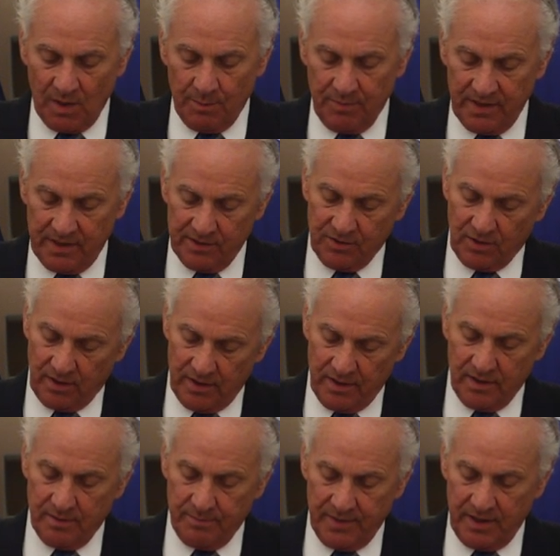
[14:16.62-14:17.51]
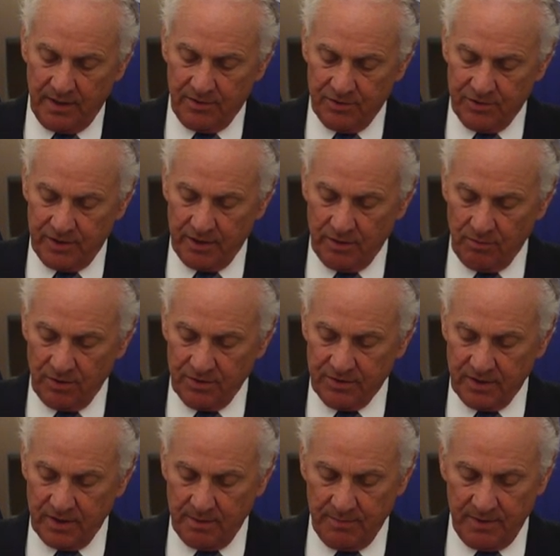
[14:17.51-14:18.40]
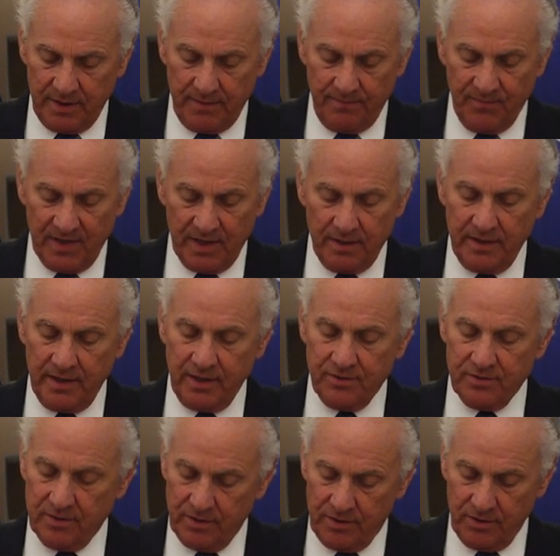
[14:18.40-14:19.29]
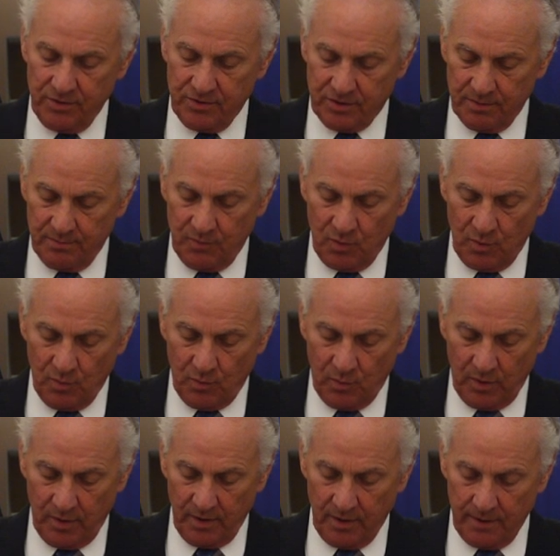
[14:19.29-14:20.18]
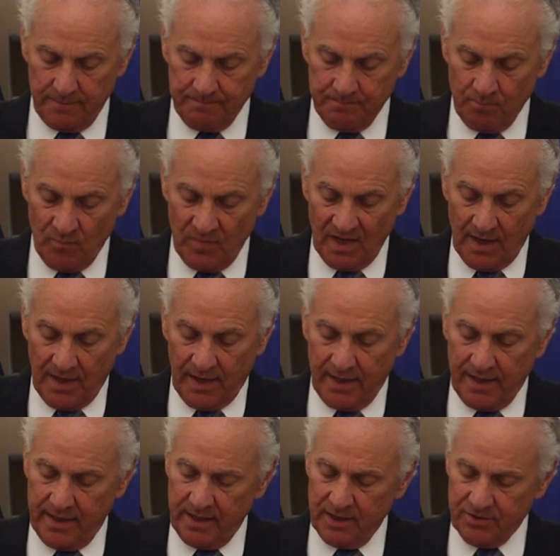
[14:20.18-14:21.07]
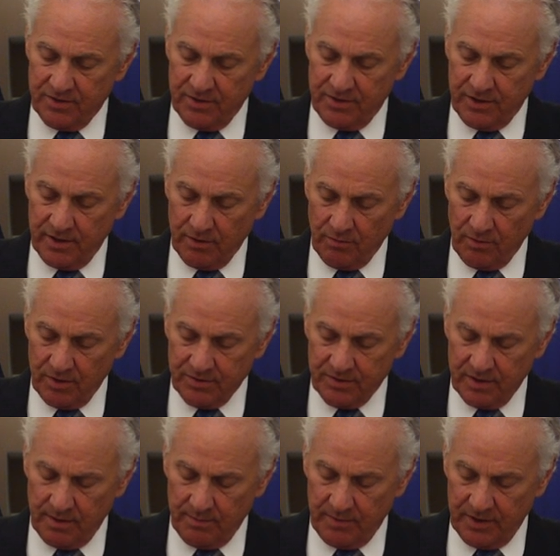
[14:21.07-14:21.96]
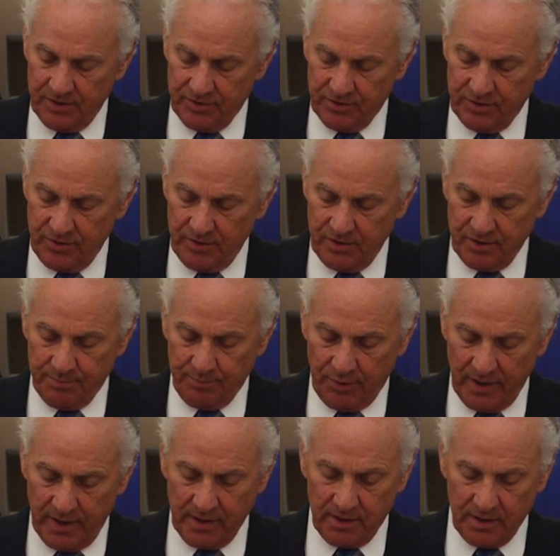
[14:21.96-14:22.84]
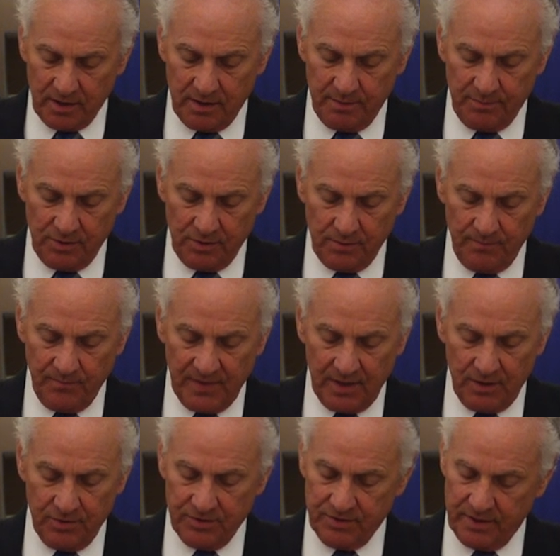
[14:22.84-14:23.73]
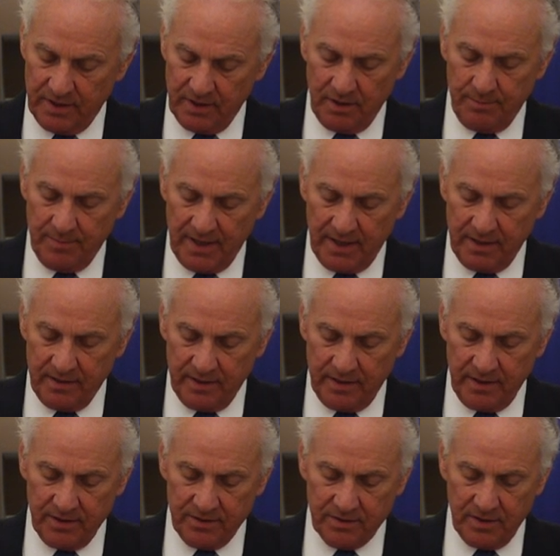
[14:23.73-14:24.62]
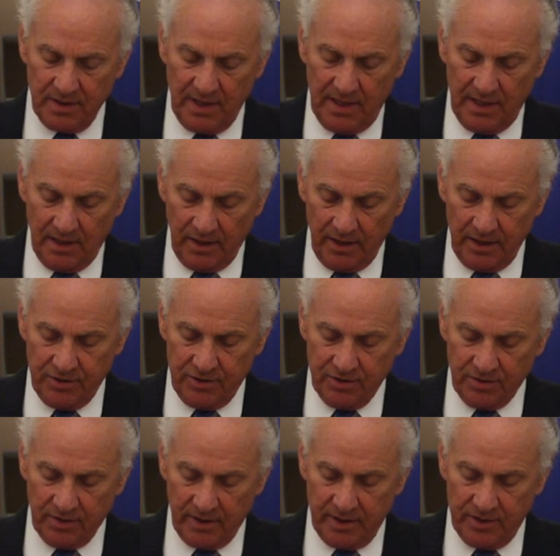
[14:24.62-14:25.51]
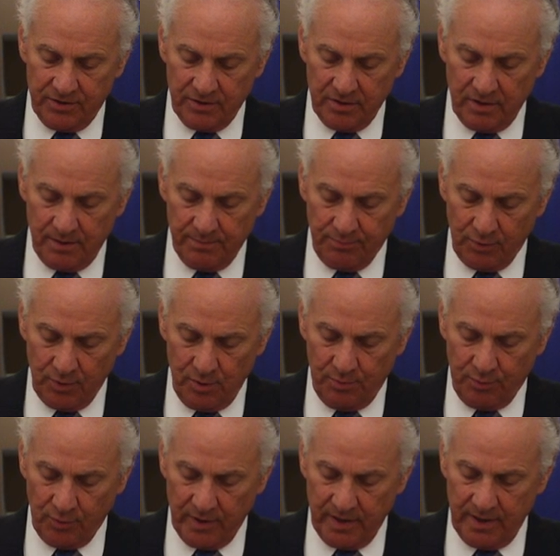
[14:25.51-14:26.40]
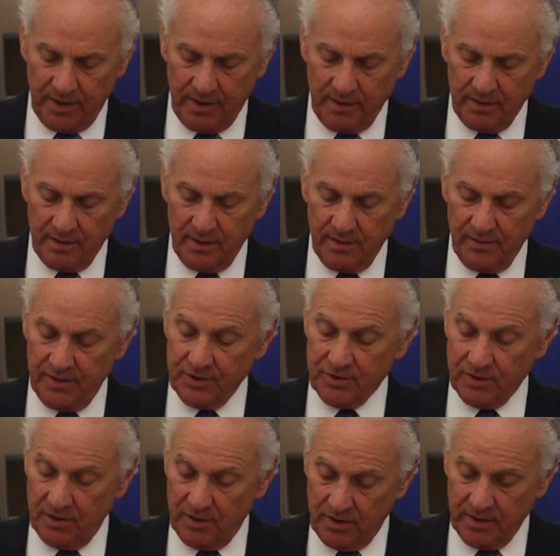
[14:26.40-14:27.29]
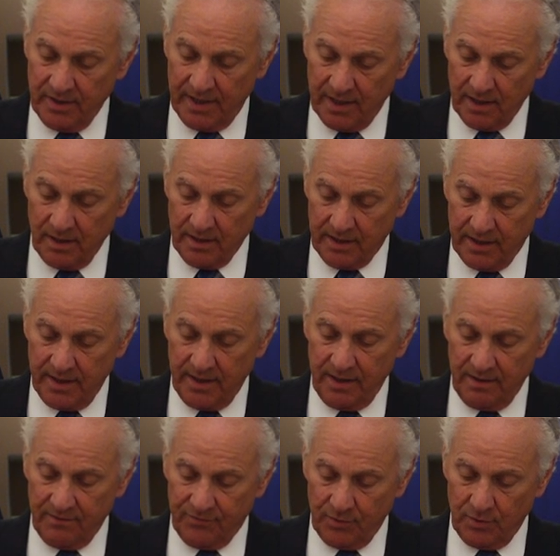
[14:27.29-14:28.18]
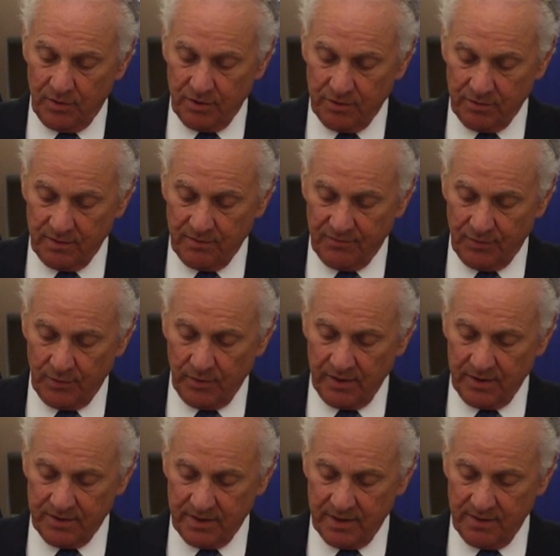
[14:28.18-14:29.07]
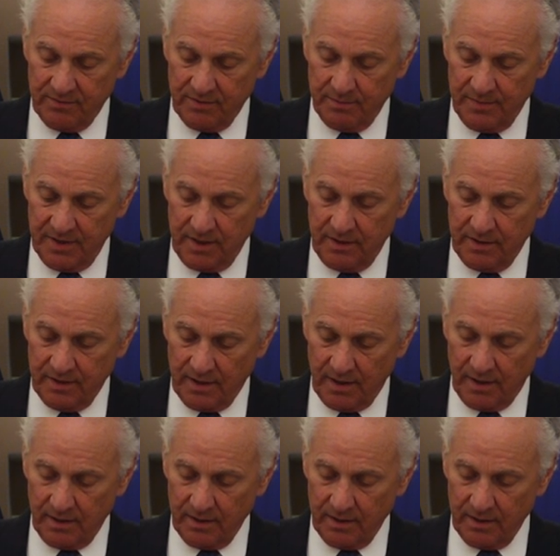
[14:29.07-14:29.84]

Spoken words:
but it's clear to me the General Assembly needs to do some more work. I ask the General Assembly as soon as practicable to send to my desk legislature appropriating this unallocated $447 million